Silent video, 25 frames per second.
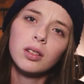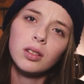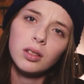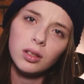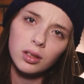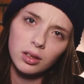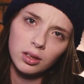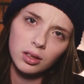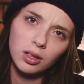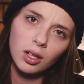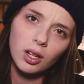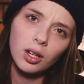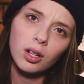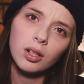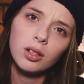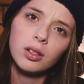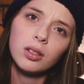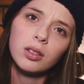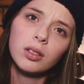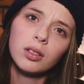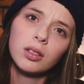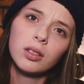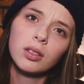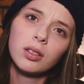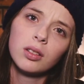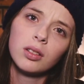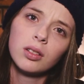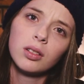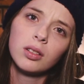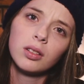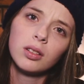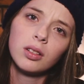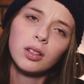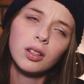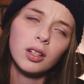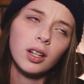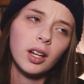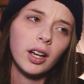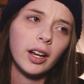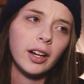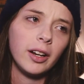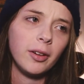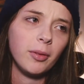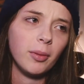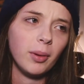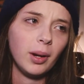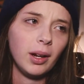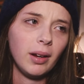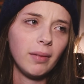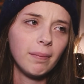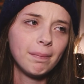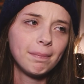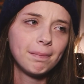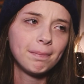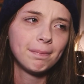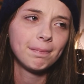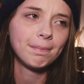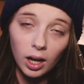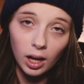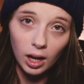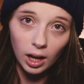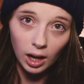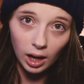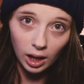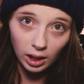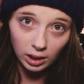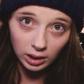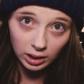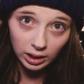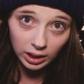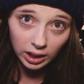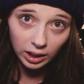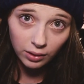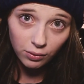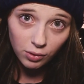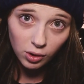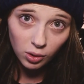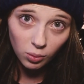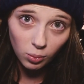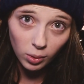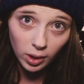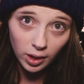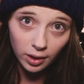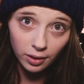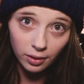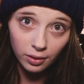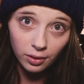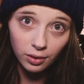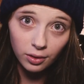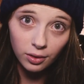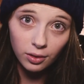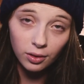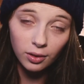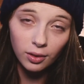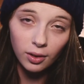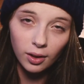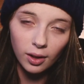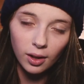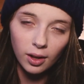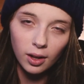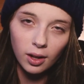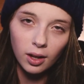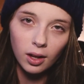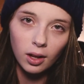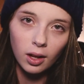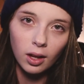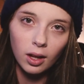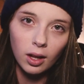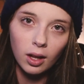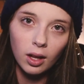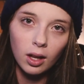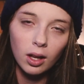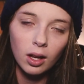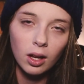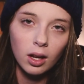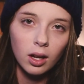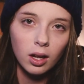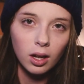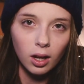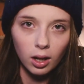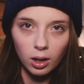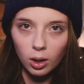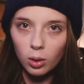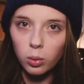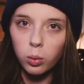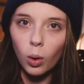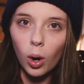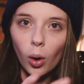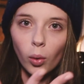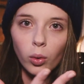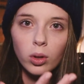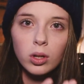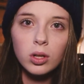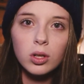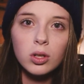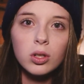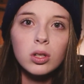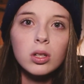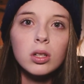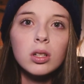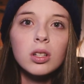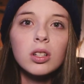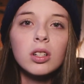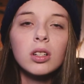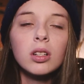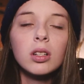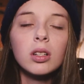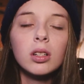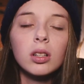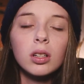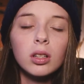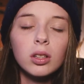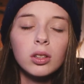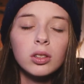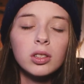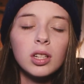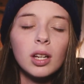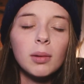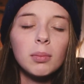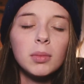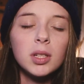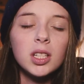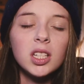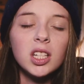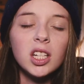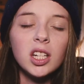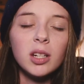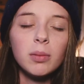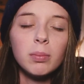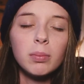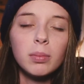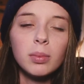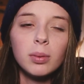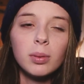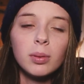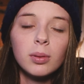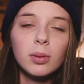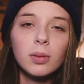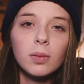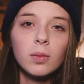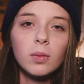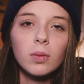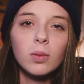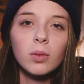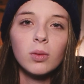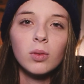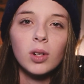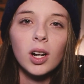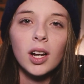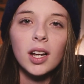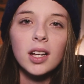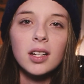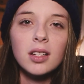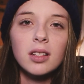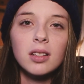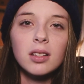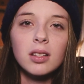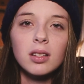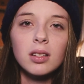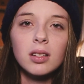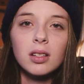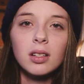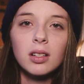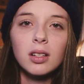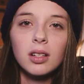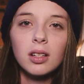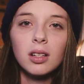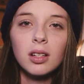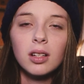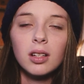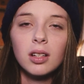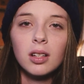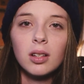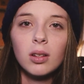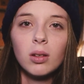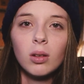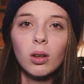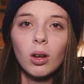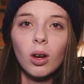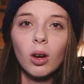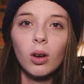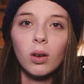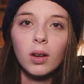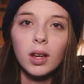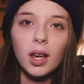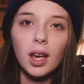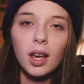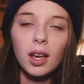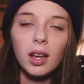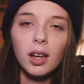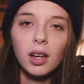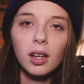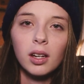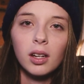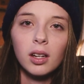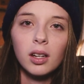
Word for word: You know? Anyway, I'll leave you with a quote. Because I'm deep. Right. Okay.